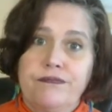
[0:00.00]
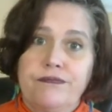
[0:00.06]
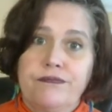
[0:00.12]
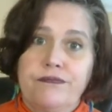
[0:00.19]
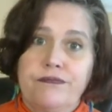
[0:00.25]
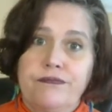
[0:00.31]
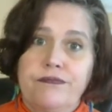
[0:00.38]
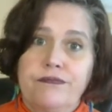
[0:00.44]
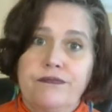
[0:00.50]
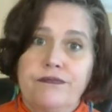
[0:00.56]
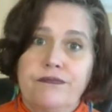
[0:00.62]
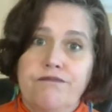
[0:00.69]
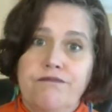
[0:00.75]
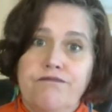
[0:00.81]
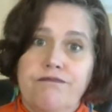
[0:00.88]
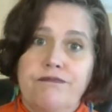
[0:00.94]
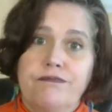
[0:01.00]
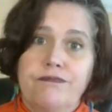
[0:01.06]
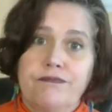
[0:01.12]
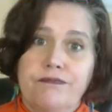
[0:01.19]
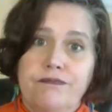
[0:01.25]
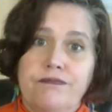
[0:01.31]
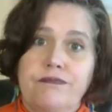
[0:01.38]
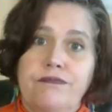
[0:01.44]

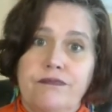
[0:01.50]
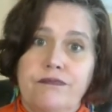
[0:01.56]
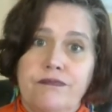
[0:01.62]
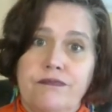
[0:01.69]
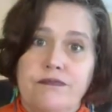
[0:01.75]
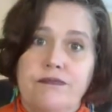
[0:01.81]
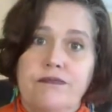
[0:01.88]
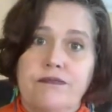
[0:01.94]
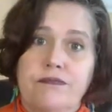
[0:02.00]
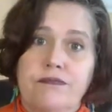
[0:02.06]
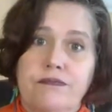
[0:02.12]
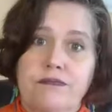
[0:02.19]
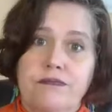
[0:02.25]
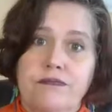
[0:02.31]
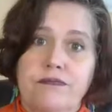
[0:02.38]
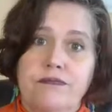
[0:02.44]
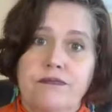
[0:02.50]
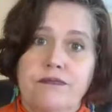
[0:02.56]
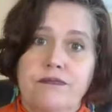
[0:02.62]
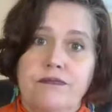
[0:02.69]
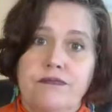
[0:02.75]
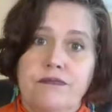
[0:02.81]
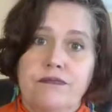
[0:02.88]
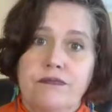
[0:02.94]

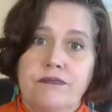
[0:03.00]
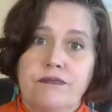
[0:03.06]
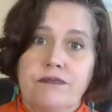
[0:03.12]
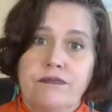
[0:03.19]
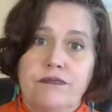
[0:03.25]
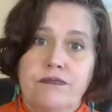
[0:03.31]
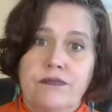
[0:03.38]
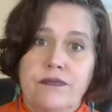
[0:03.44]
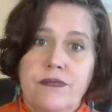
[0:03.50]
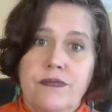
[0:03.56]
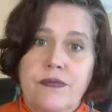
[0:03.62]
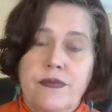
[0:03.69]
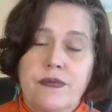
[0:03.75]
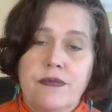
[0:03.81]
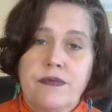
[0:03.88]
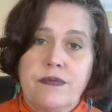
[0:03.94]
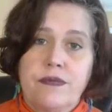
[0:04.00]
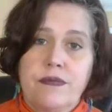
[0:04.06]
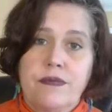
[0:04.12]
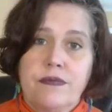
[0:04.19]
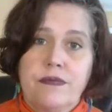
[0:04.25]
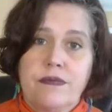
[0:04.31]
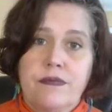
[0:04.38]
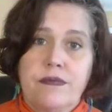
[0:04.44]

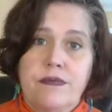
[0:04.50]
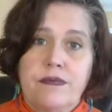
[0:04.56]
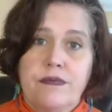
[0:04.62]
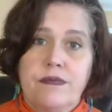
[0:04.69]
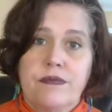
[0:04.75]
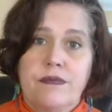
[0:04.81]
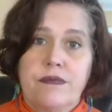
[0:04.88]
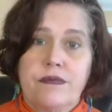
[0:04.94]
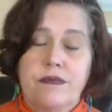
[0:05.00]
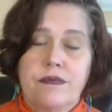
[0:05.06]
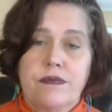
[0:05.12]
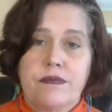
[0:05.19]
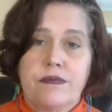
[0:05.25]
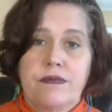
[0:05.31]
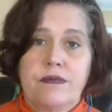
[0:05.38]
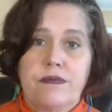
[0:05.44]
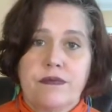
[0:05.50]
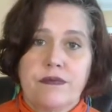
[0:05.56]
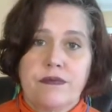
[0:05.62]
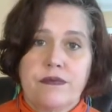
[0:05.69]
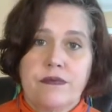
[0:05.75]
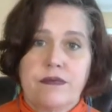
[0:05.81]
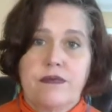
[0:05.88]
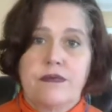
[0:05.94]

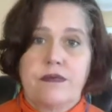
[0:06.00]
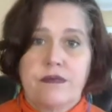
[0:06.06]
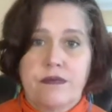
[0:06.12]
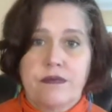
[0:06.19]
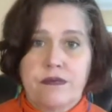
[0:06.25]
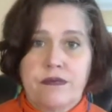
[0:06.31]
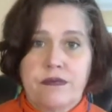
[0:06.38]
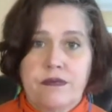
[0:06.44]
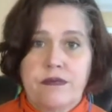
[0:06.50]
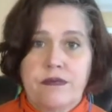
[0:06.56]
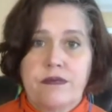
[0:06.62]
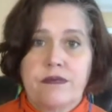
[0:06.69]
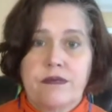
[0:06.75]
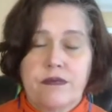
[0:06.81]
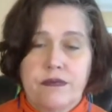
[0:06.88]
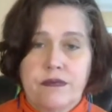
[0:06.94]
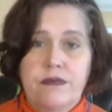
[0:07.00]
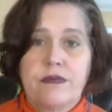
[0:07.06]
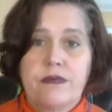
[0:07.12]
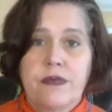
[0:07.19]
[no speech]